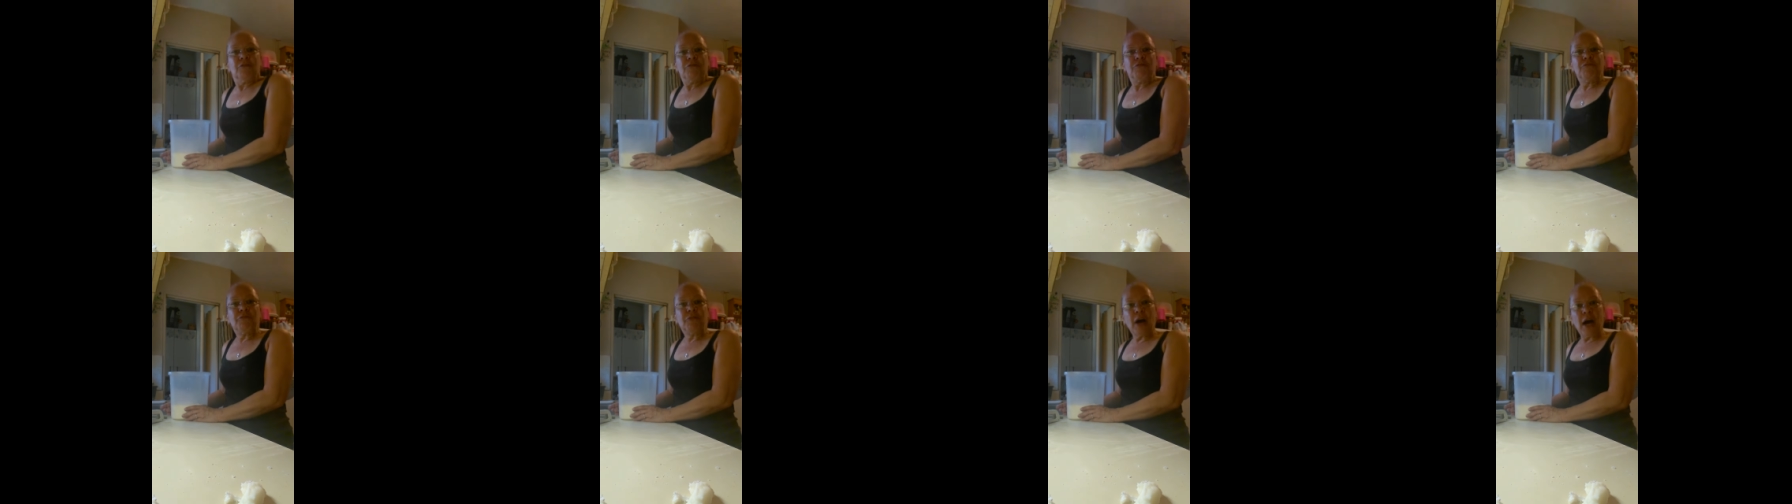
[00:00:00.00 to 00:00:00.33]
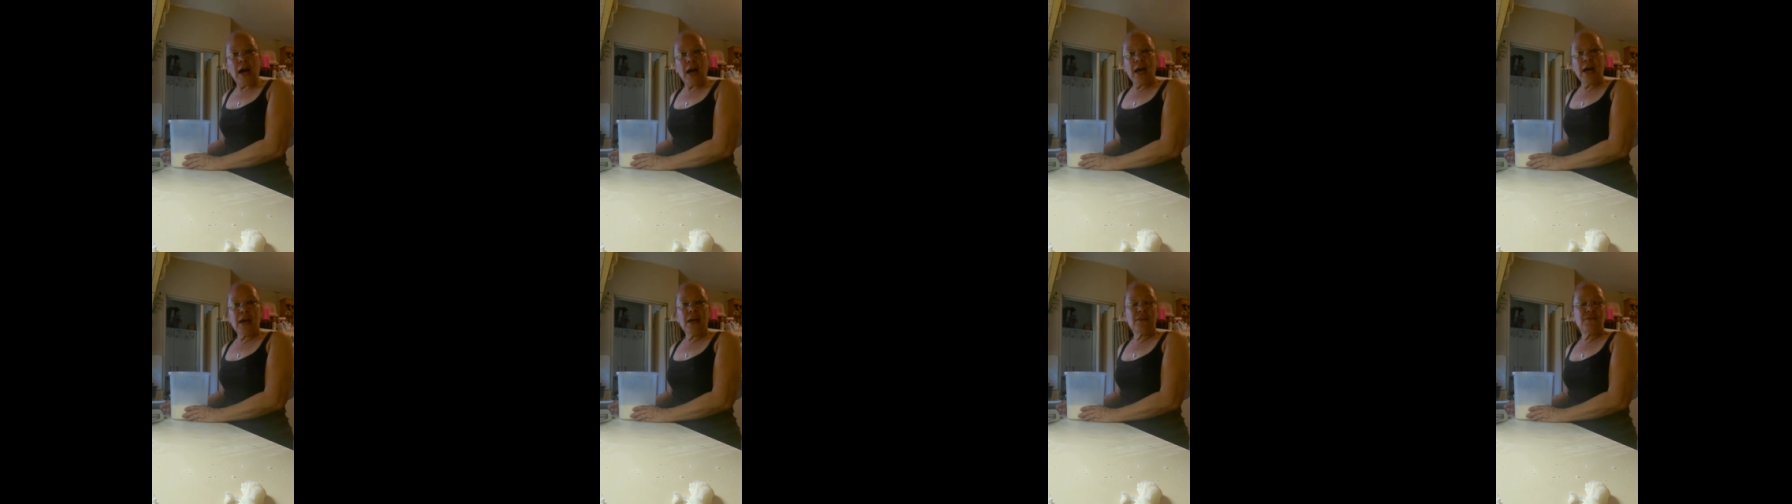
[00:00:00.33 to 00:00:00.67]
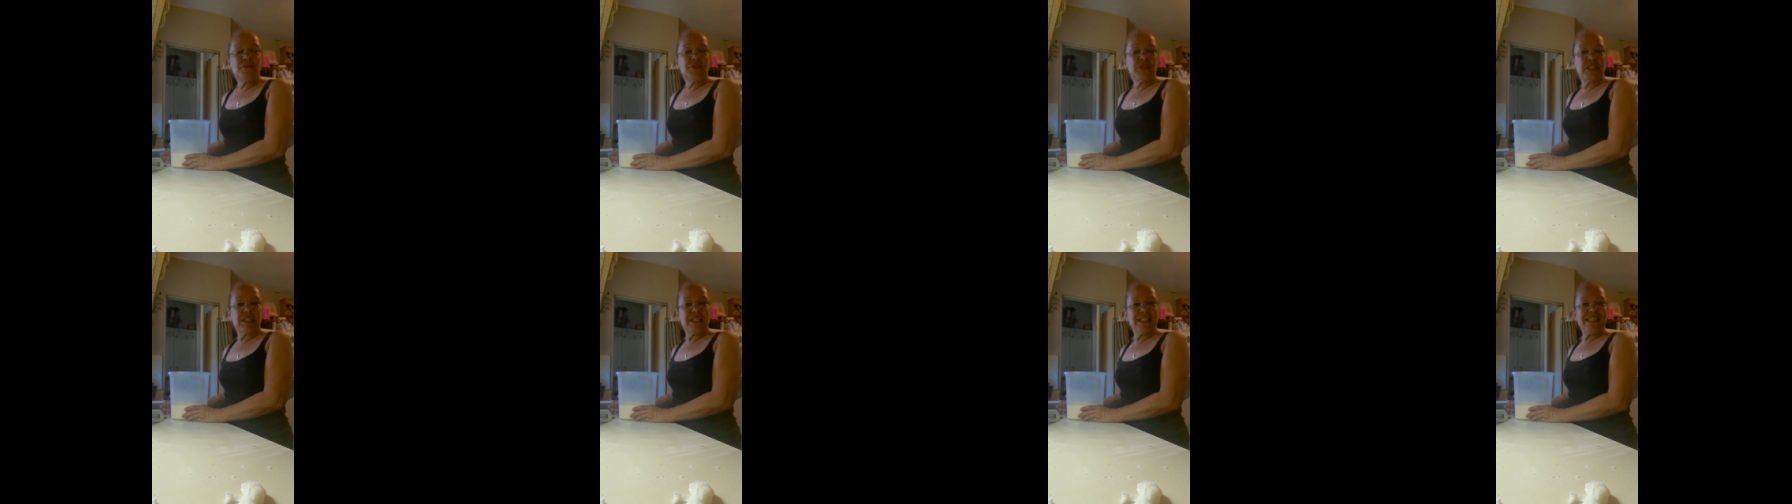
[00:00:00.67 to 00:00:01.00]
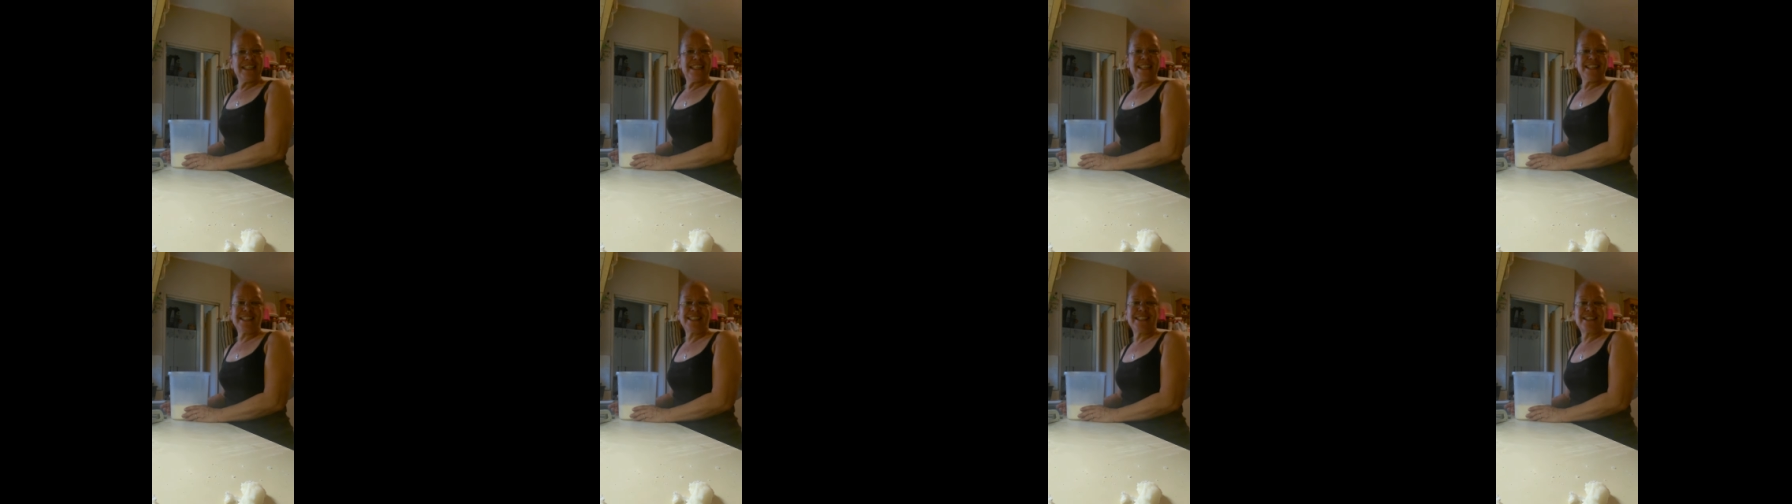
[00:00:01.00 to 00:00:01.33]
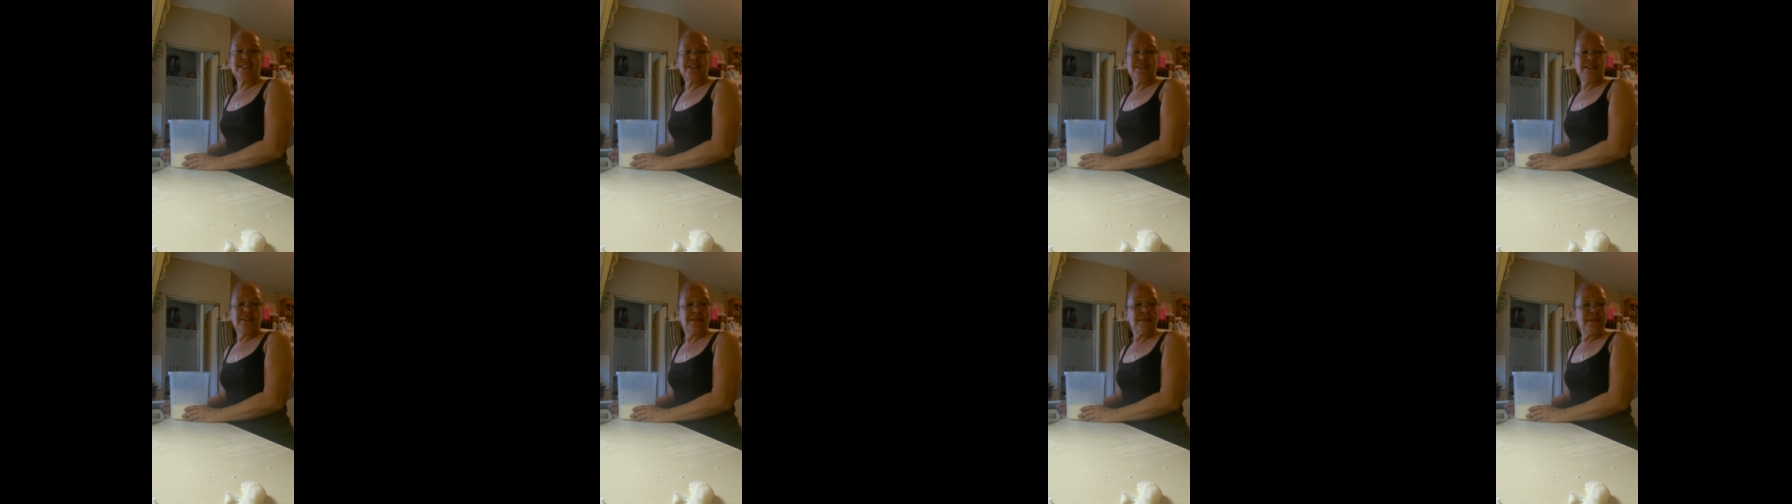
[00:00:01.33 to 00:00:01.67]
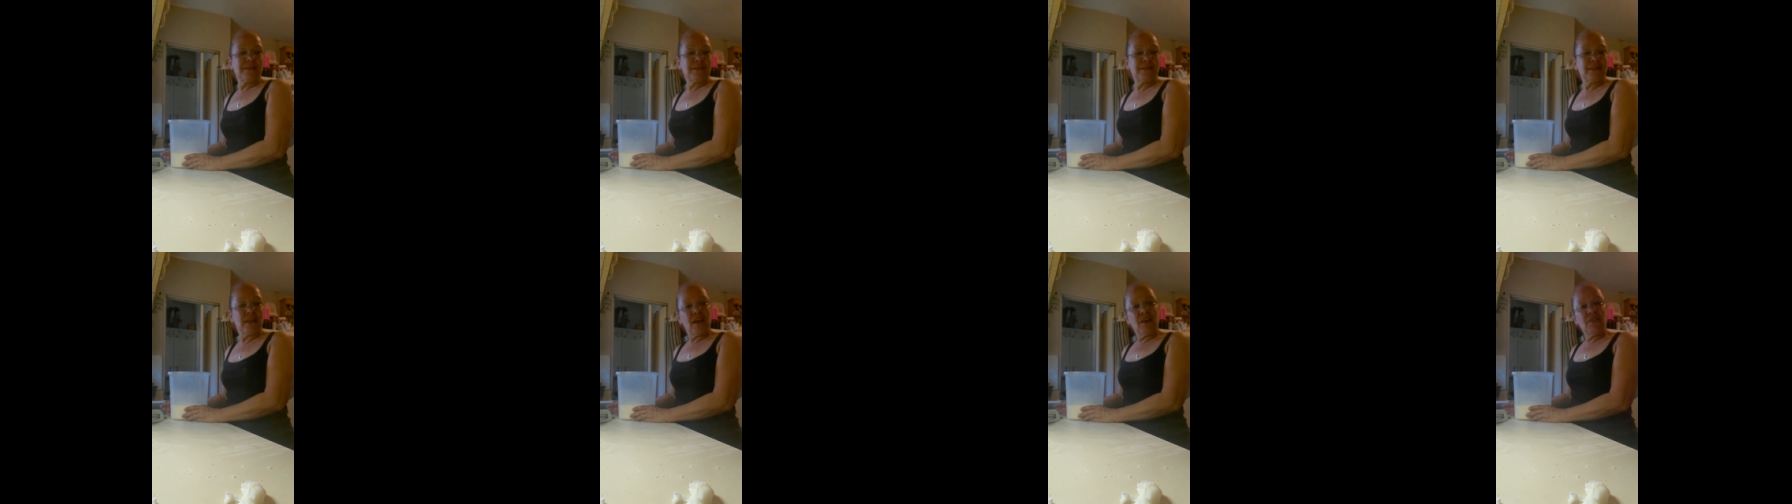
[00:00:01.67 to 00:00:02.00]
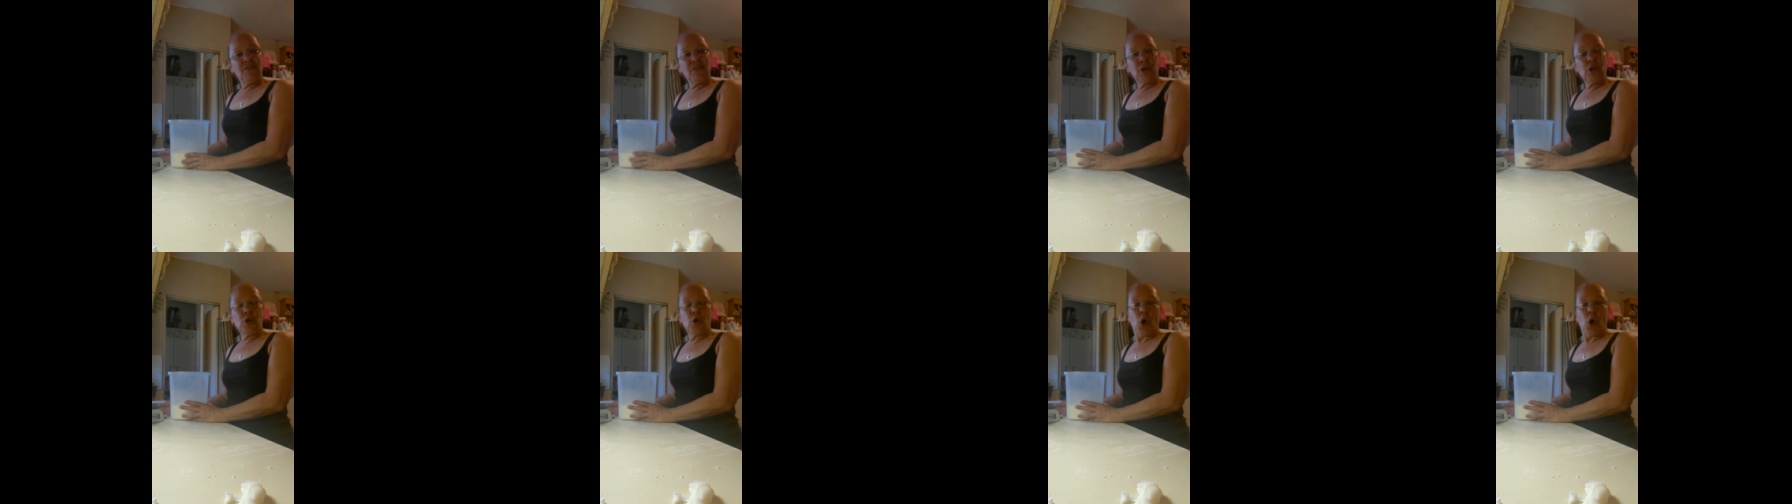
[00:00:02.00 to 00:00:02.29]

5, 6, 7,